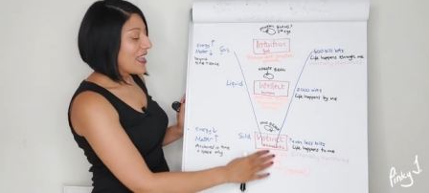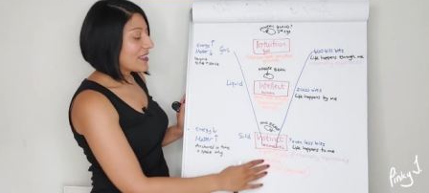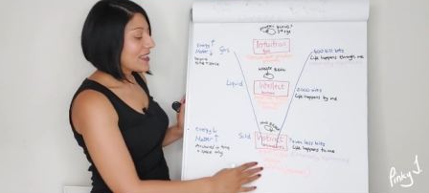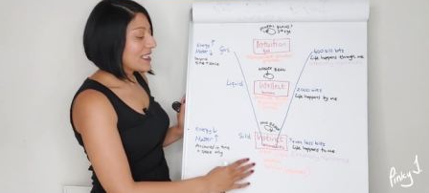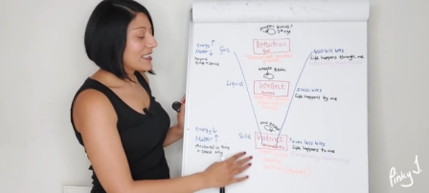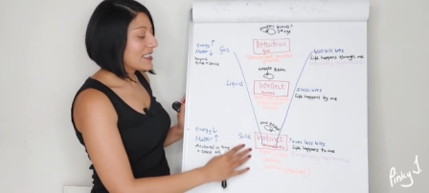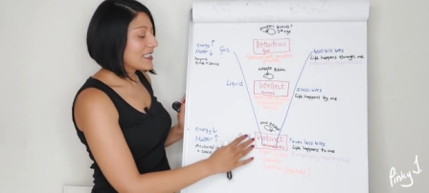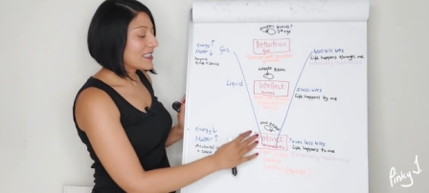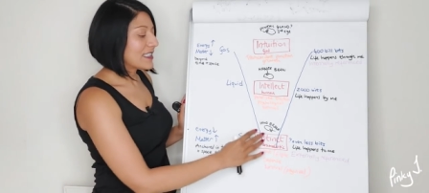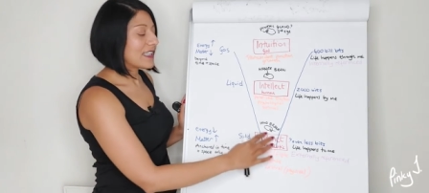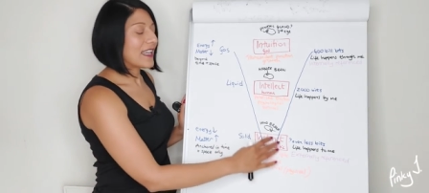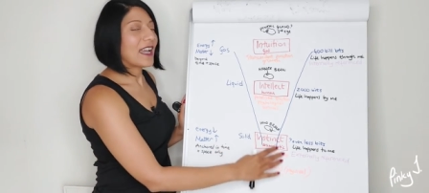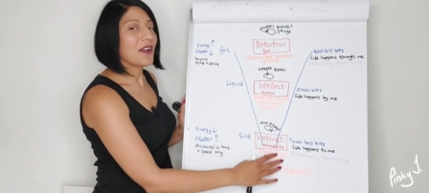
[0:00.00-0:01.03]
this is
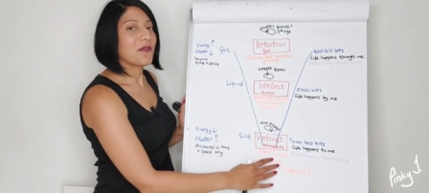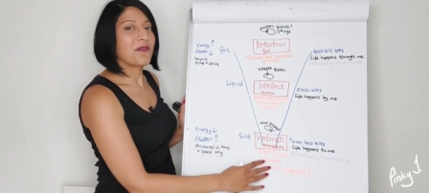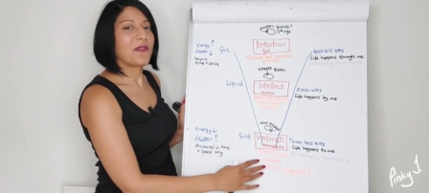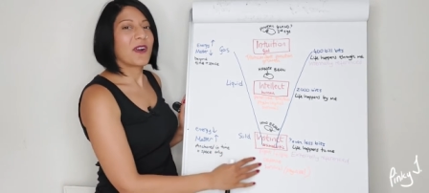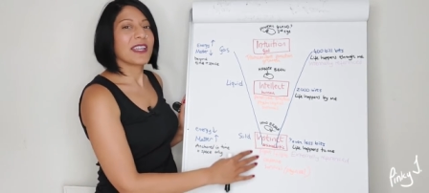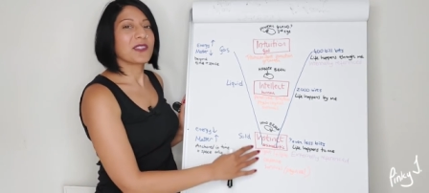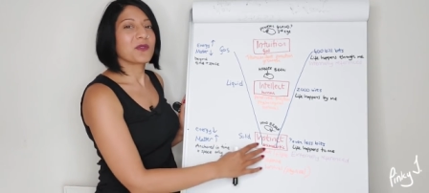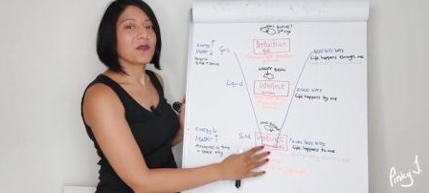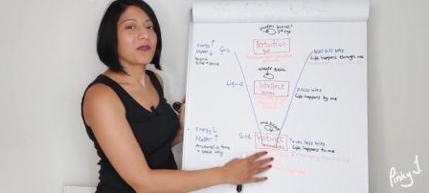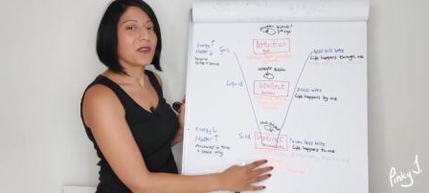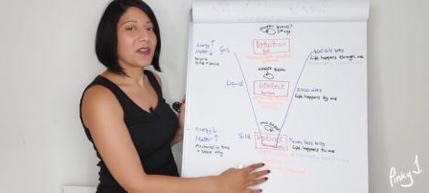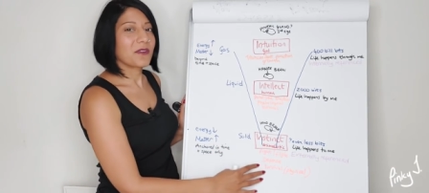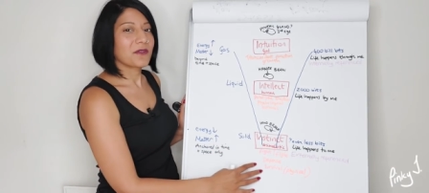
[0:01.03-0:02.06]
the fight or
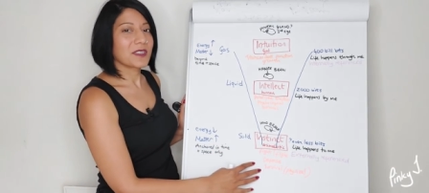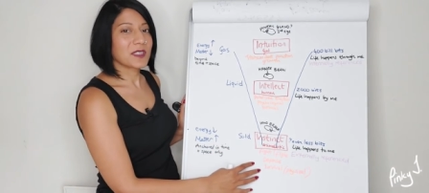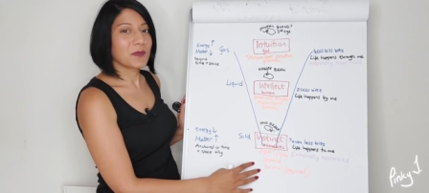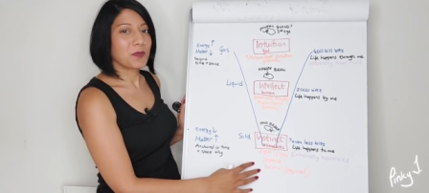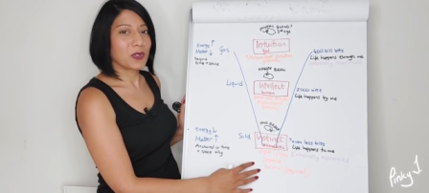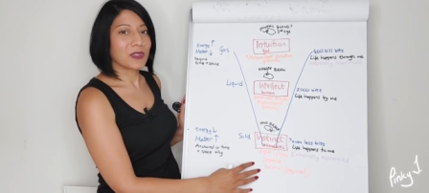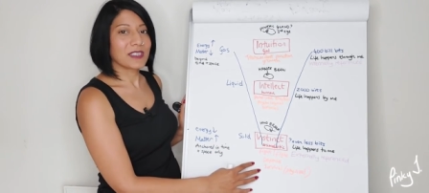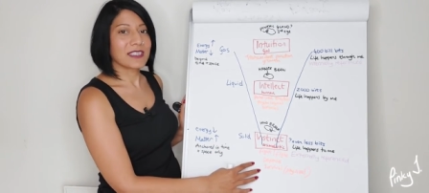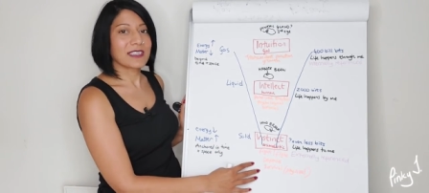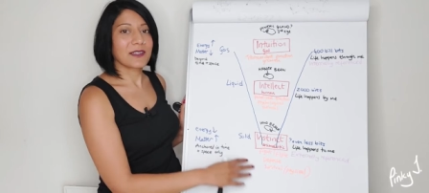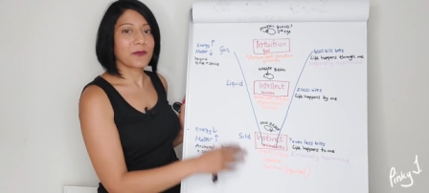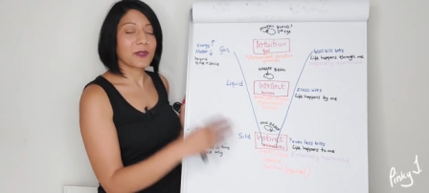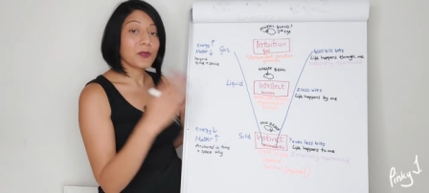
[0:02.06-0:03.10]
flight response
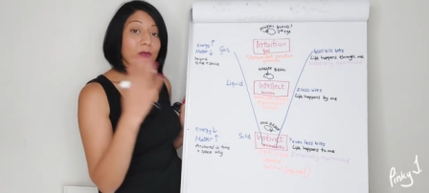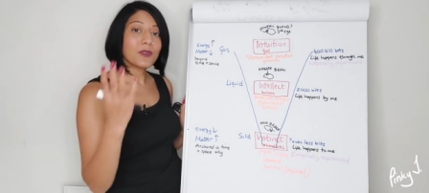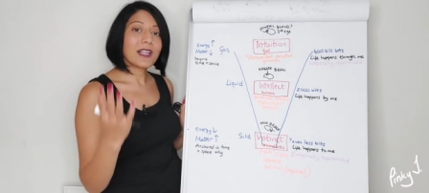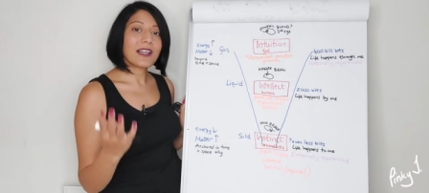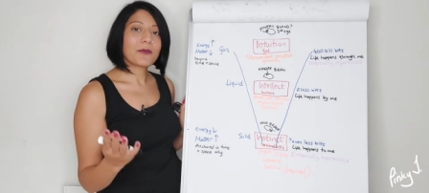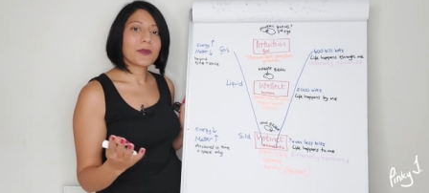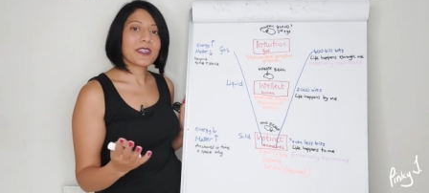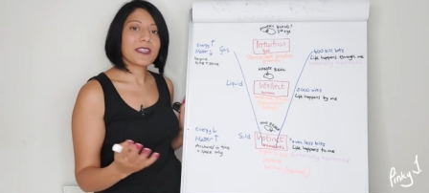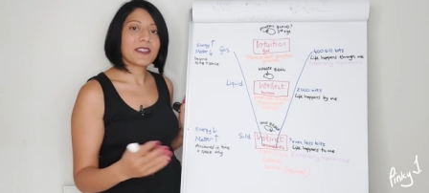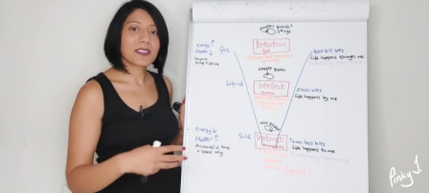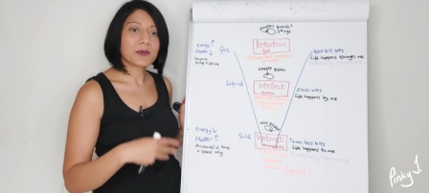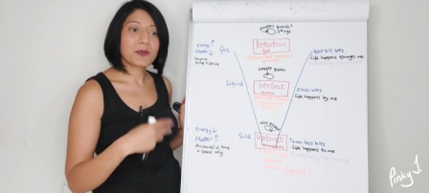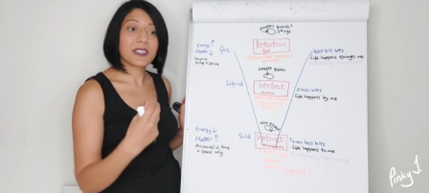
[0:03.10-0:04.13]
that we all have within
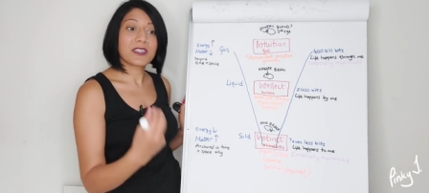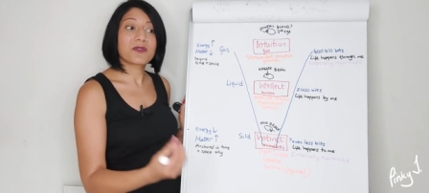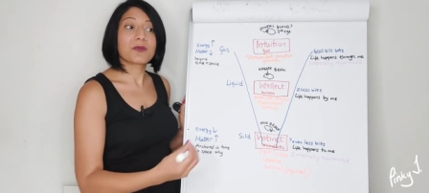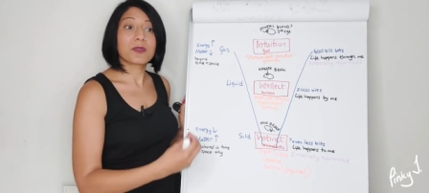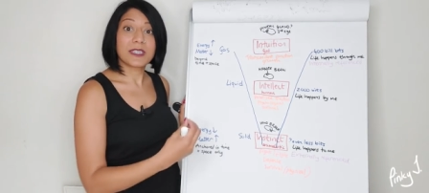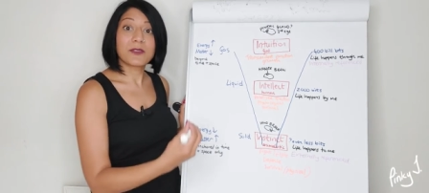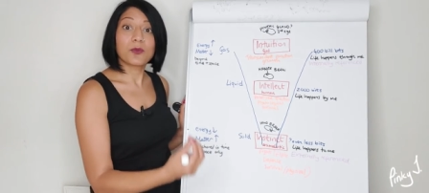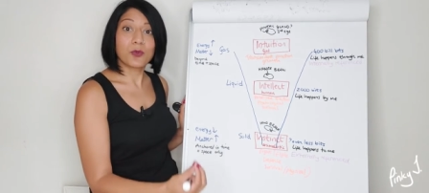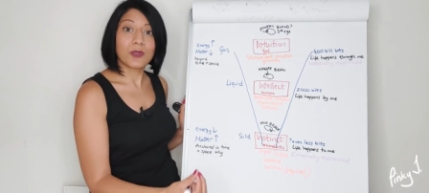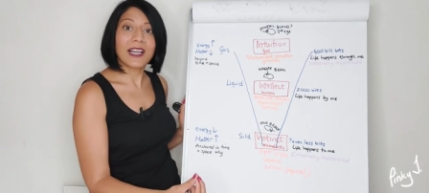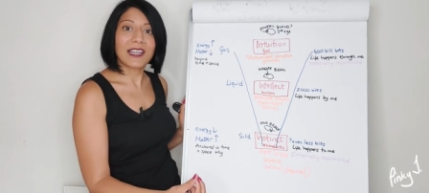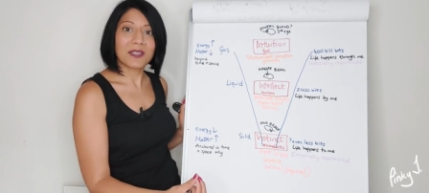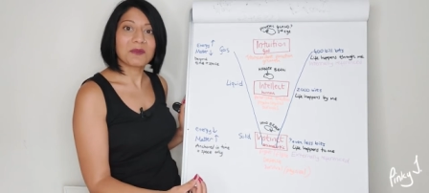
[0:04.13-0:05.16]
us, but it's in all
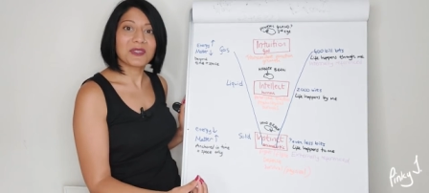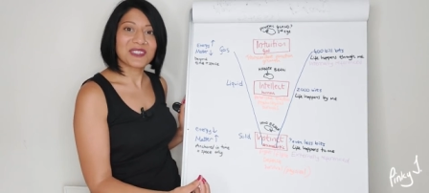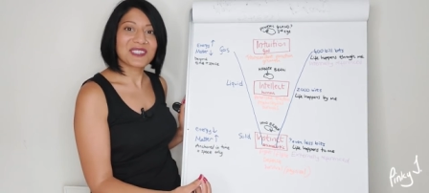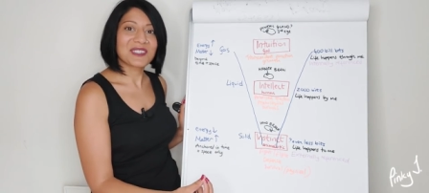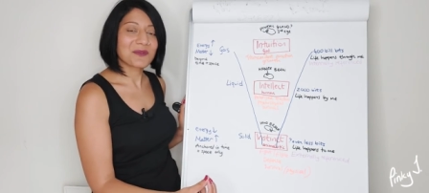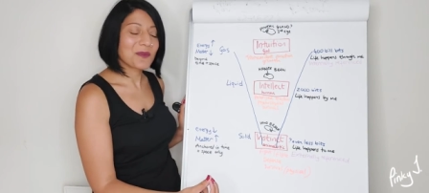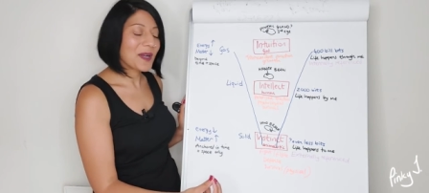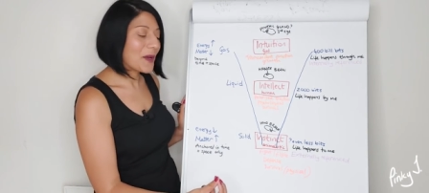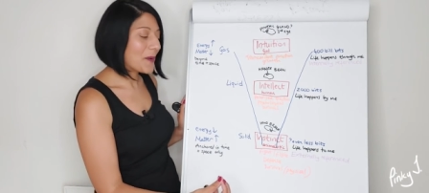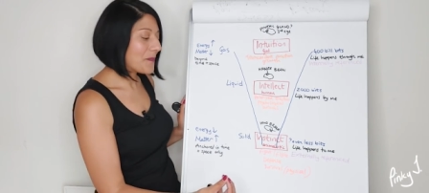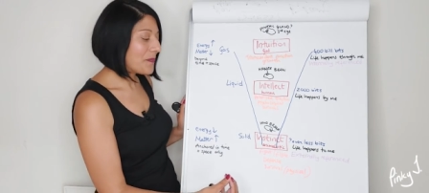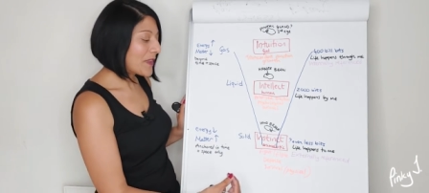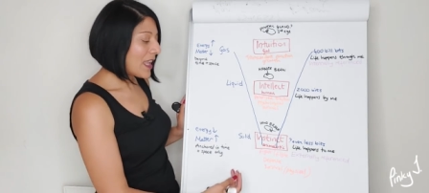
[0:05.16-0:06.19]
animals as
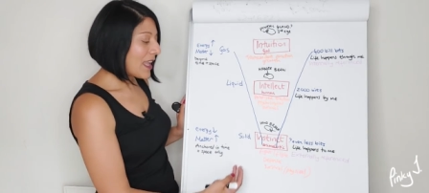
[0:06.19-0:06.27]
well.